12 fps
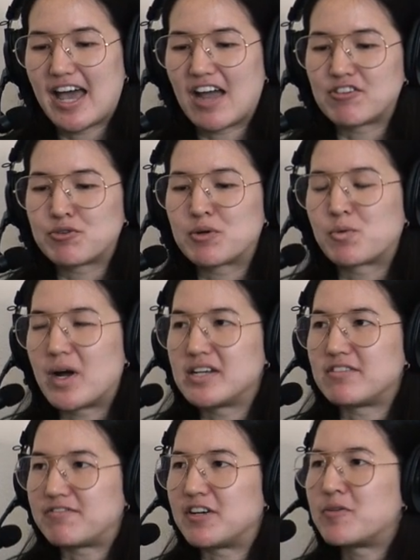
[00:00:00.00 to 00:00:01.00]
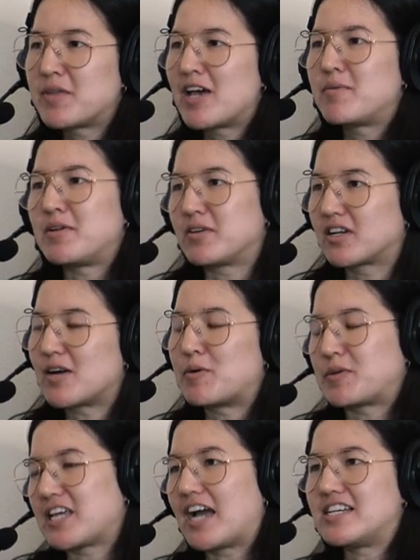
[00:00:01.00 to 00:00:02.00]
everyone wanted to film them and come
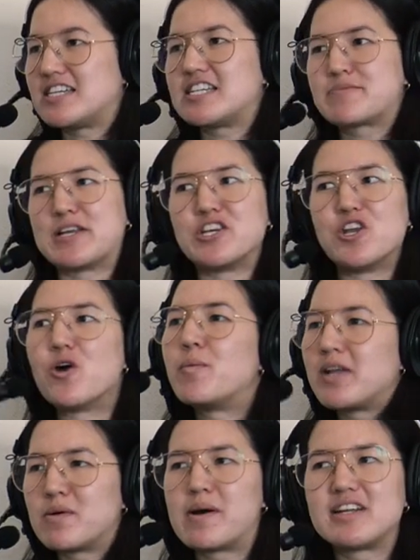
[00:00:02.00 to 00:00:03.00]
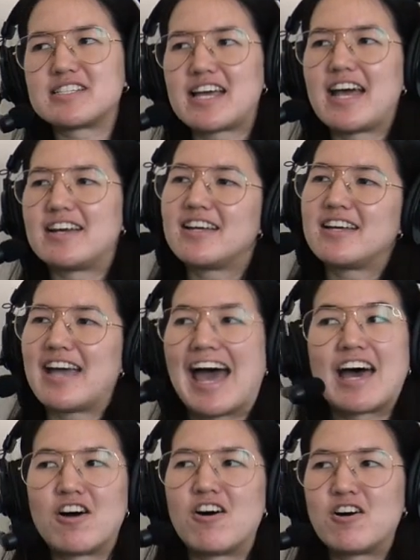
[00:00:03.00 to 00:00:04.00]
up with the ideas, but nobody wanted to edit
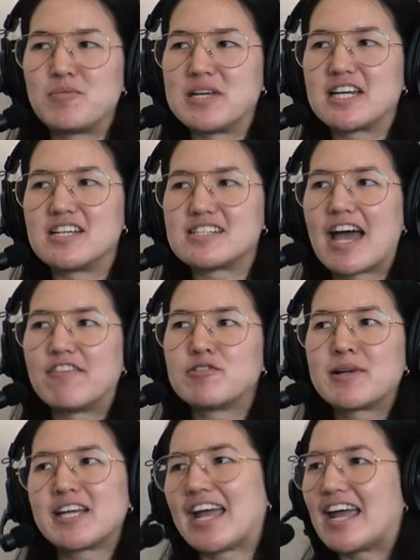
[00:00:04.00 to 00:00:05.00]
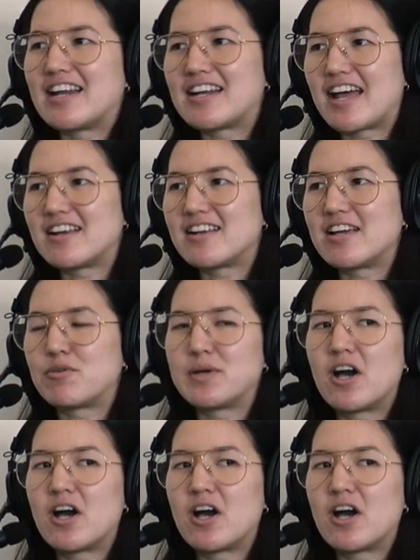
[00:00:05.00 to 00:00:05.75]
at all because mm everybody hated editing.